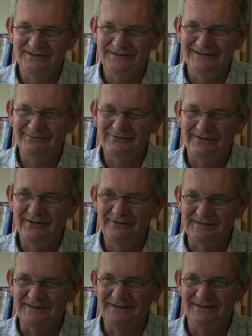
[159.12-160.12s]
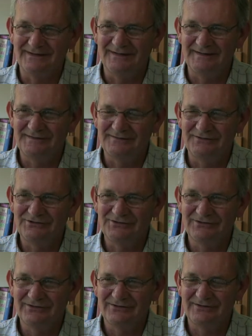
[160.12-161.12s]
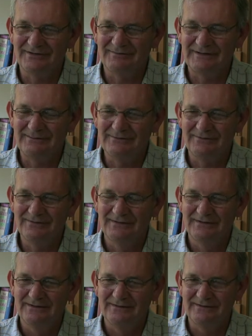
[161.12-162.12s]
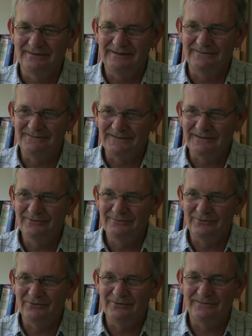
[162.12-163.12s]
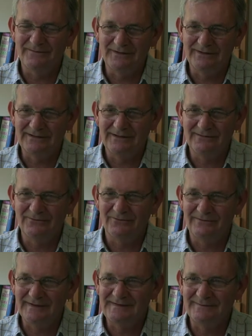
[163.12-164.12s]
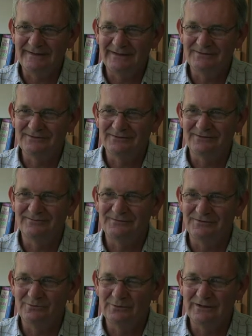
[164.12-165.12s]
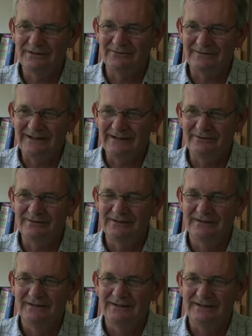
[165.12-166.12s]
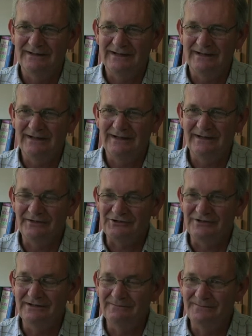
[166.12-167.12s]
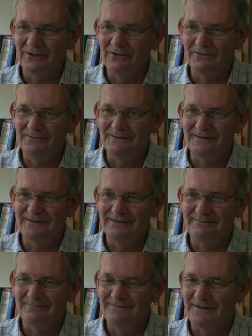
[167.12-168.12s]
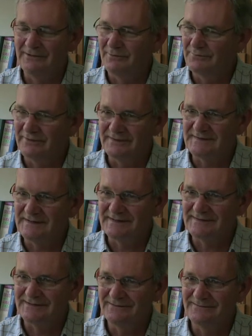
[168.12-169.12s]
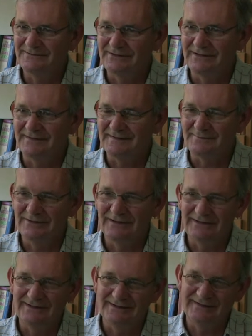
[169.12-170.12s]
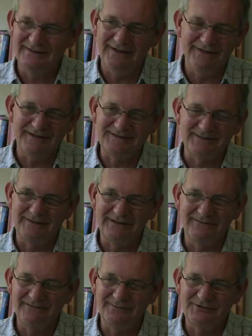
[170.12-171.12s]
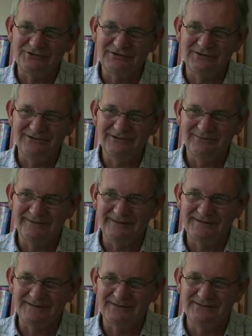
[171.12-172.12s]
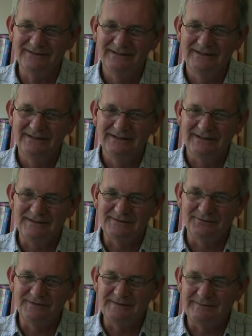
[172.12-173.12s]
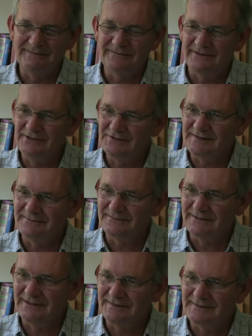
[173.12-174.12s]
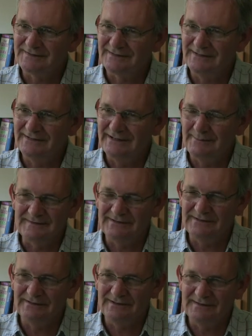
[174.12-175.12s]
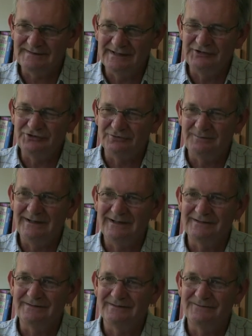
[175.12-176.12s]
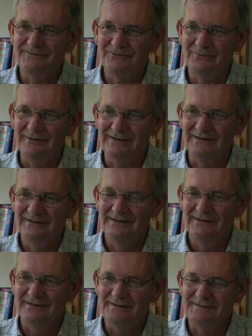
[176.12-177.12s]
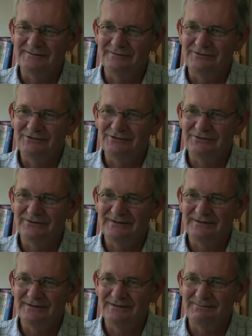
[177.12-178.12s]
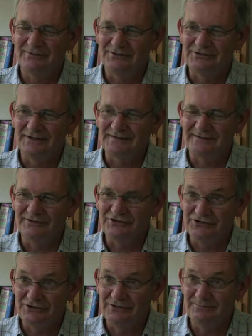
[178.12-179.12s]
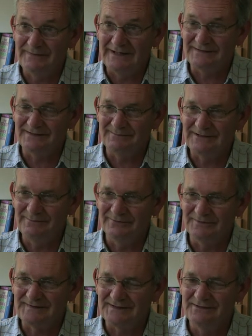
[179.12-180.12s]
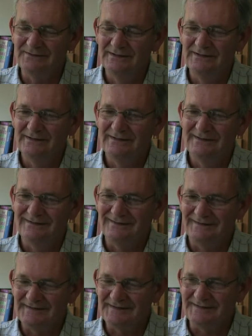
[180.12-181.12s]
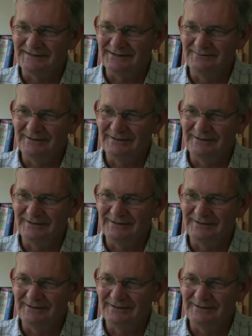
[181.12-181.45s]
and their priority is to ensure that the people that they film or photograph or write about or do work around are actually involved in the final process of looking at this work. And that's something I very much go along with. So it's always been very interesting for us, and absolutely essential part of the formula is to ensure that the projects are actually shown back to the people. So this is going to